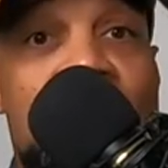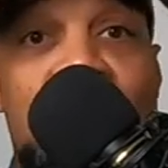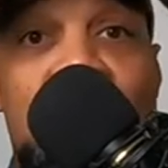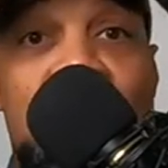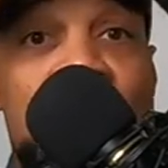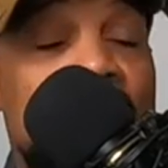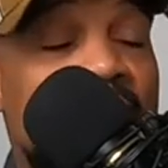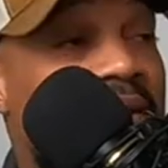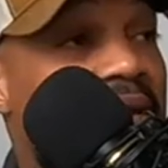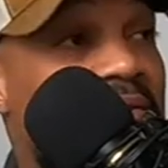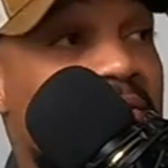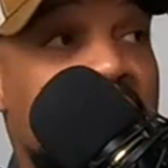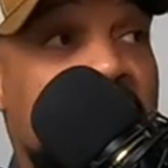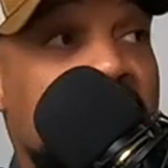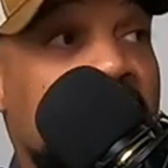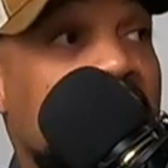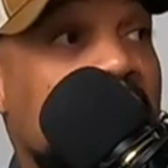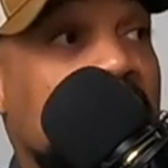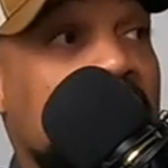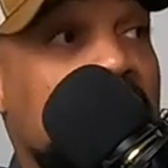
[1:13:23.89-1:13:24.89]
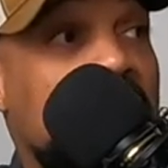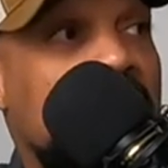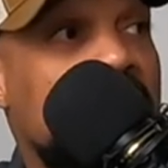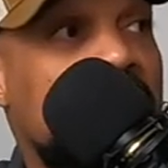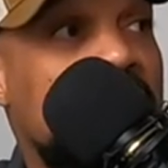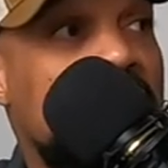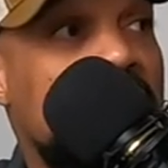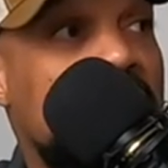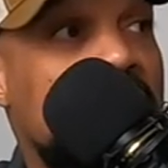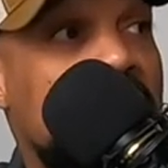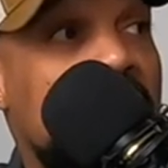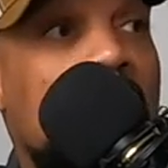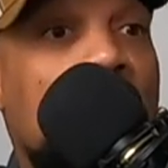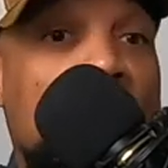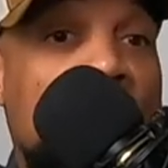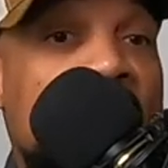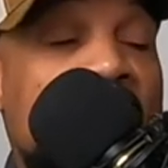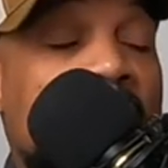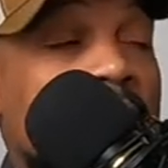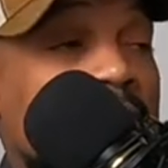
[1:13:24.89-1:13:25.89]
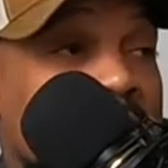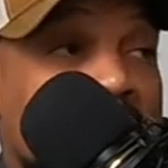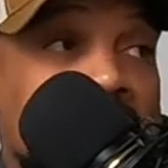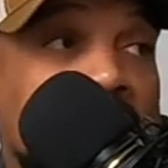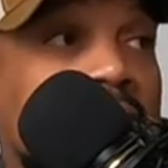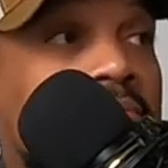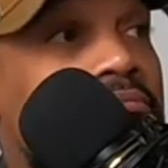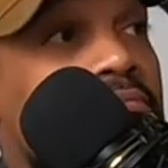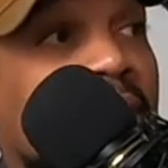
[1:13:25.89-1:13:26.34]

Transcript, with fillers: I don't give a fuck. Yeah. Oh, I'm out. Cool.